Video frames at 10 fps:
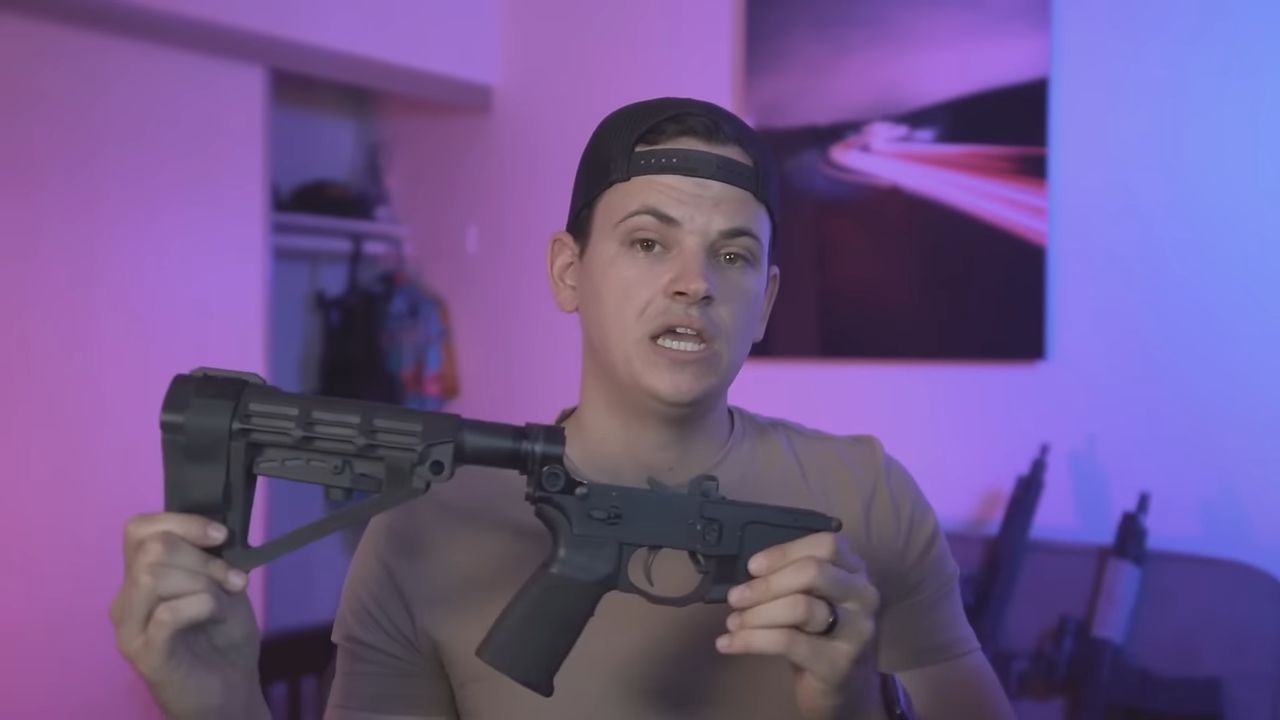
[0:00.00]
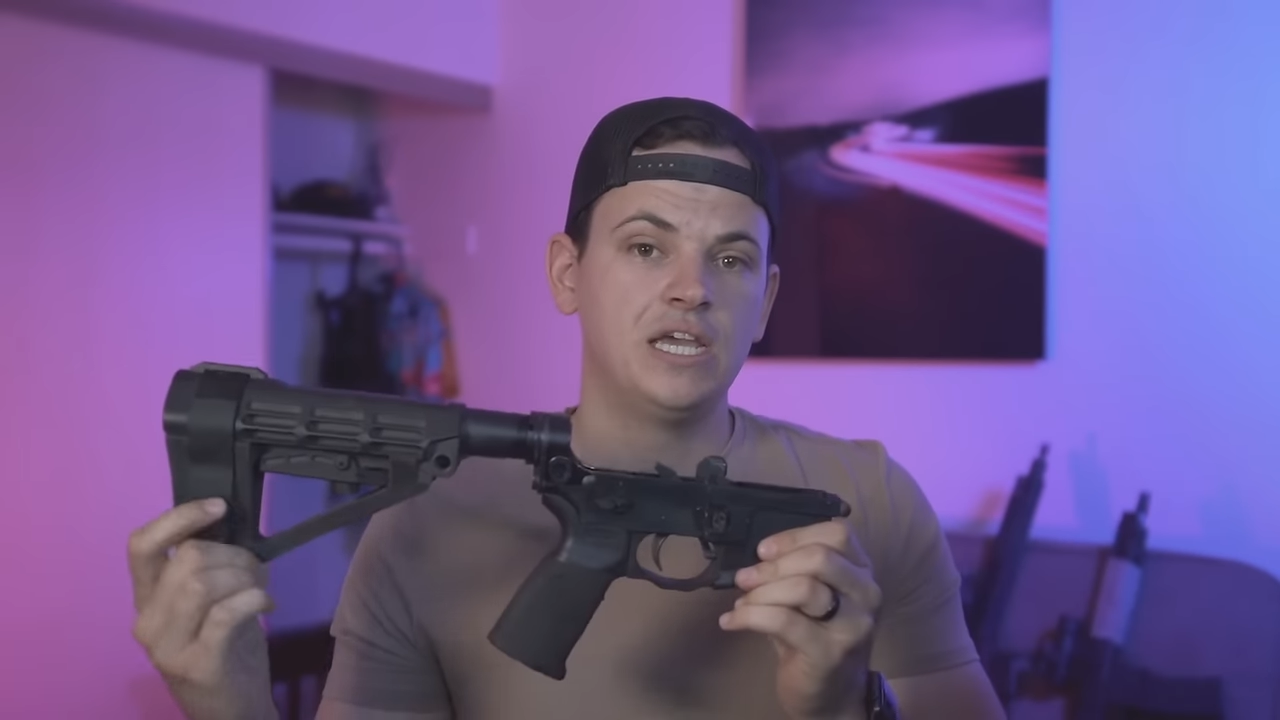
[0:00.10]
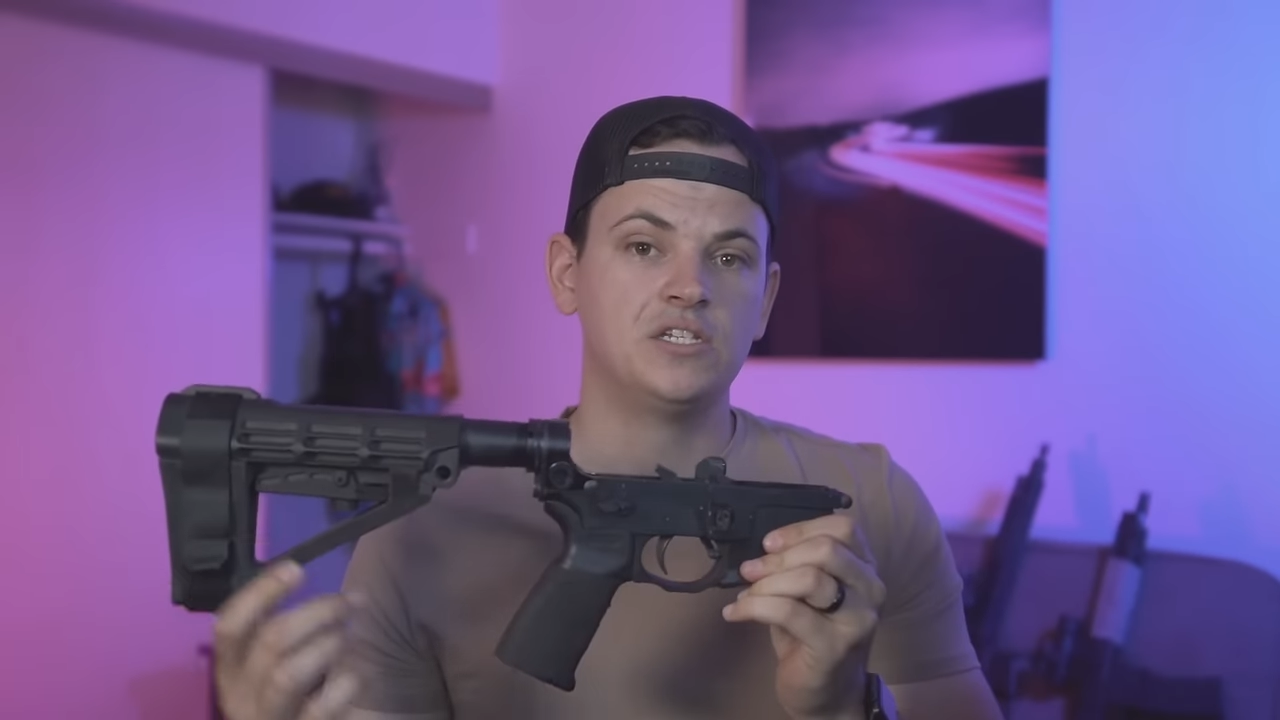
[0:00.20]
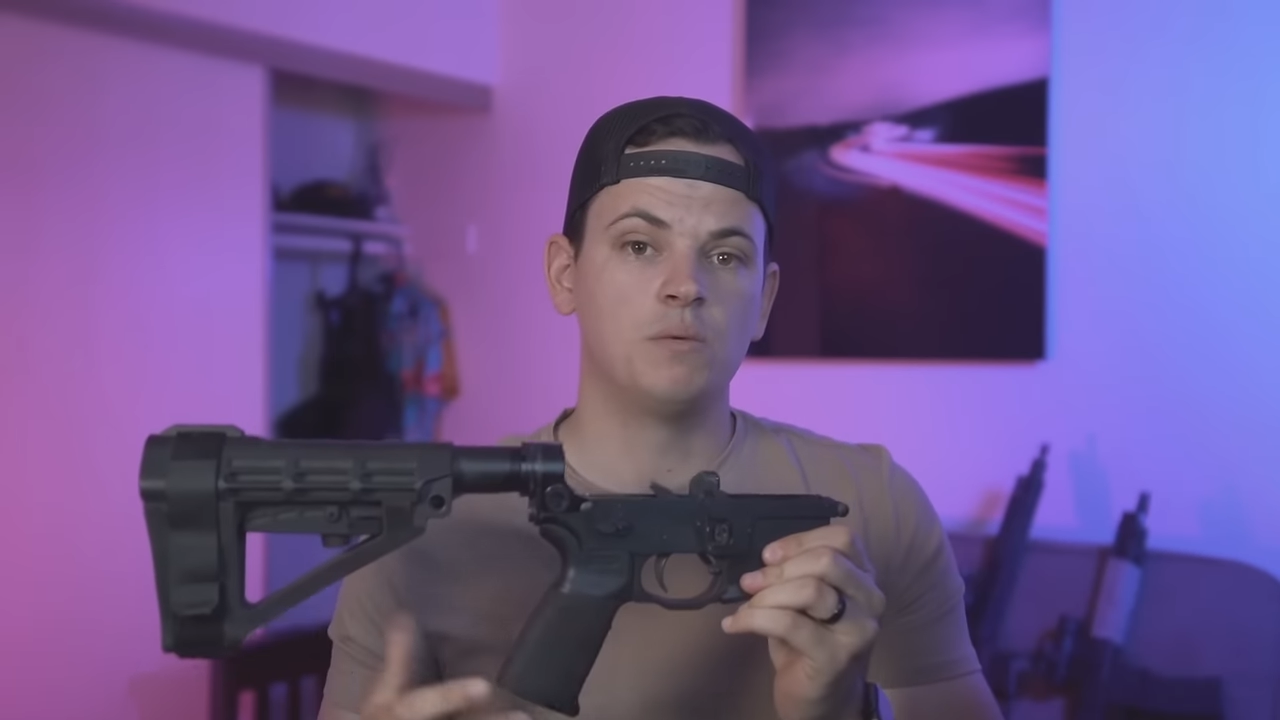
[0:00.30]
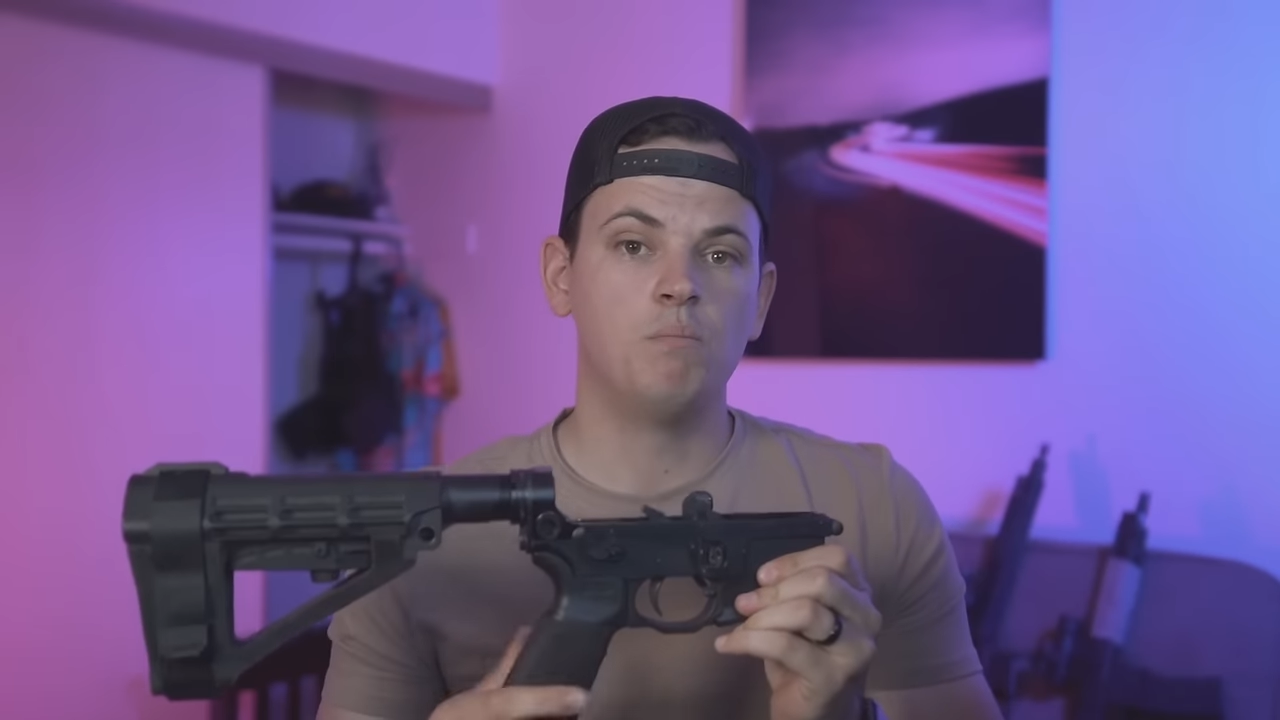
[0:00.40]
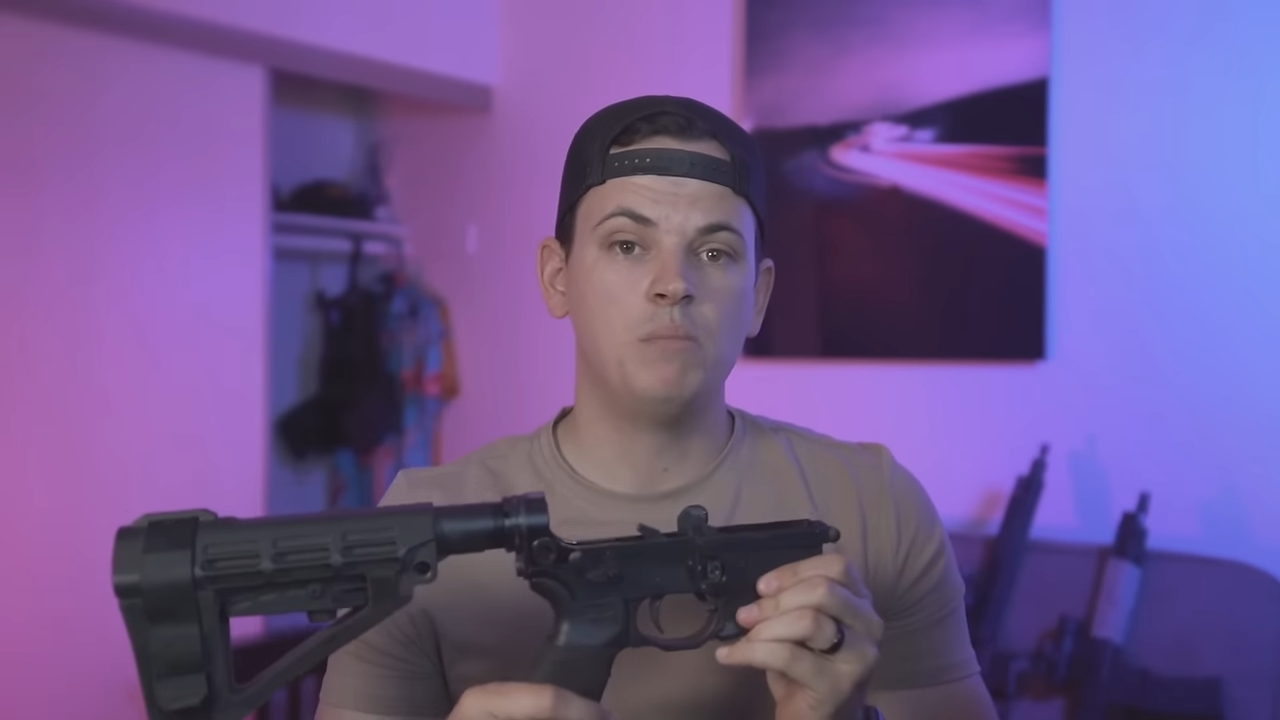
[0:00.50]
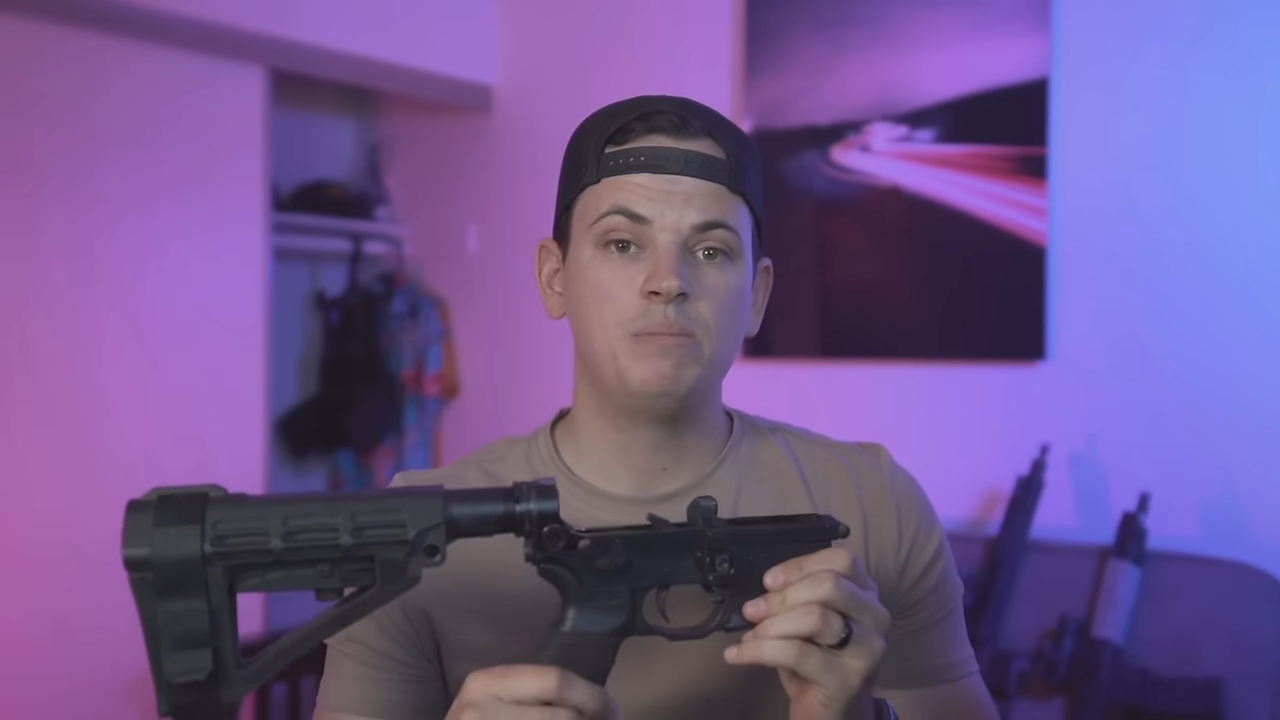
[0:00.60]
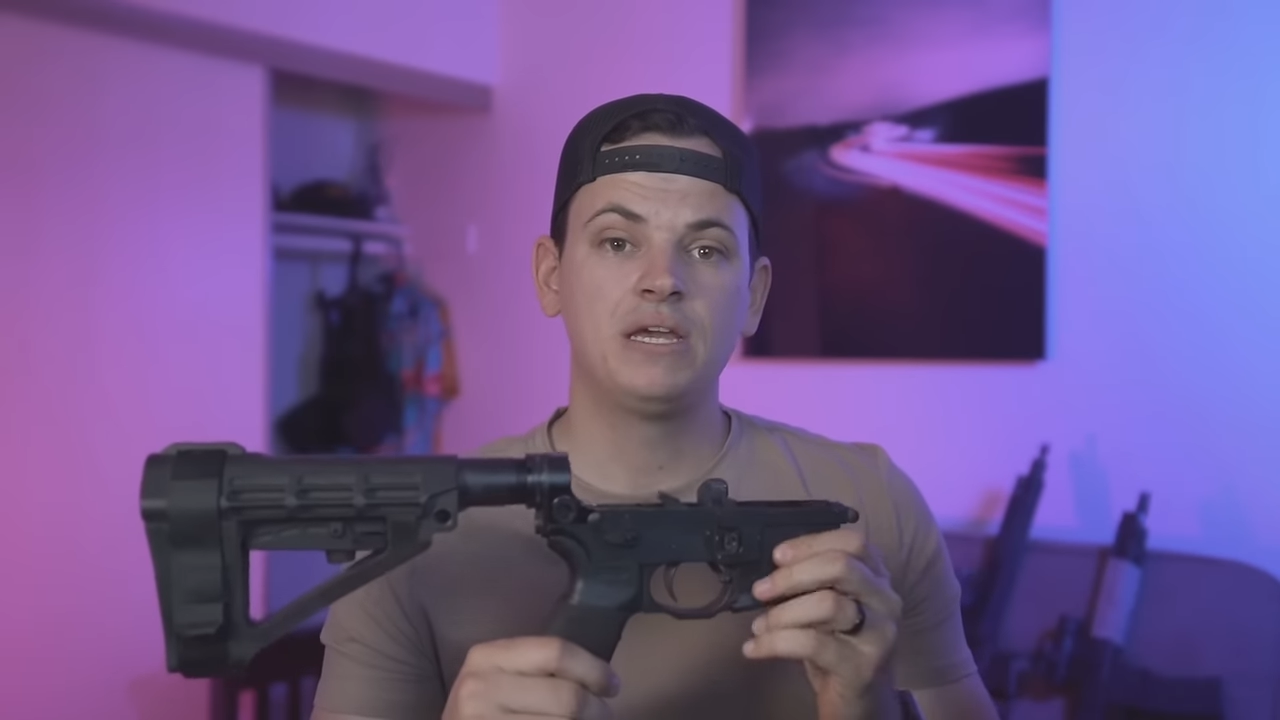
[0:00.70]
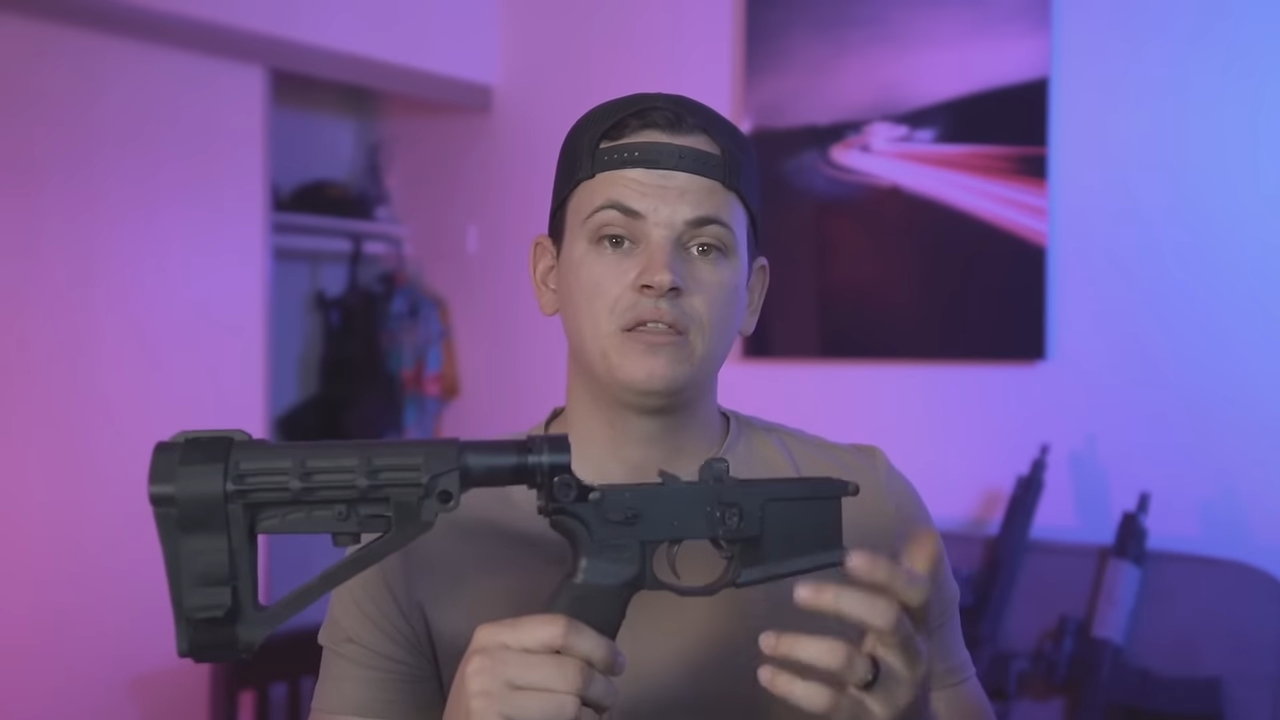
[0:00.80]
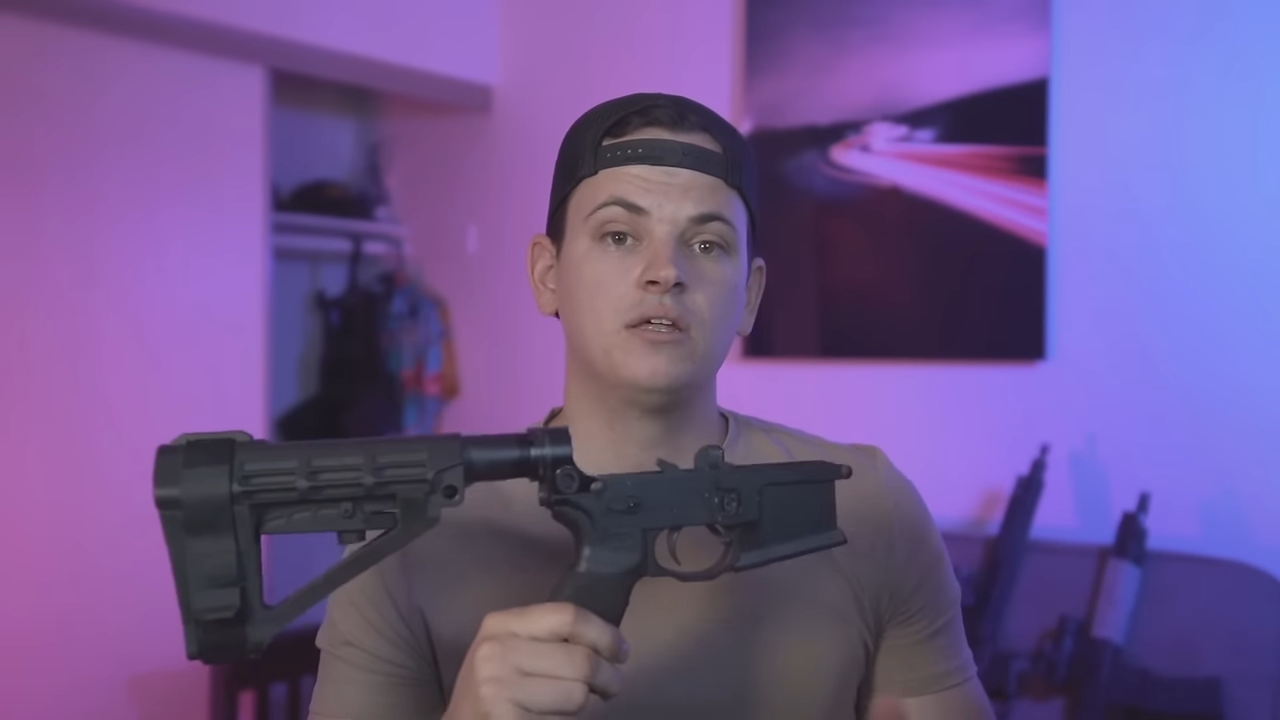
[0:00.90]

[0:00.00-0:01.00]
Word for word: is mimic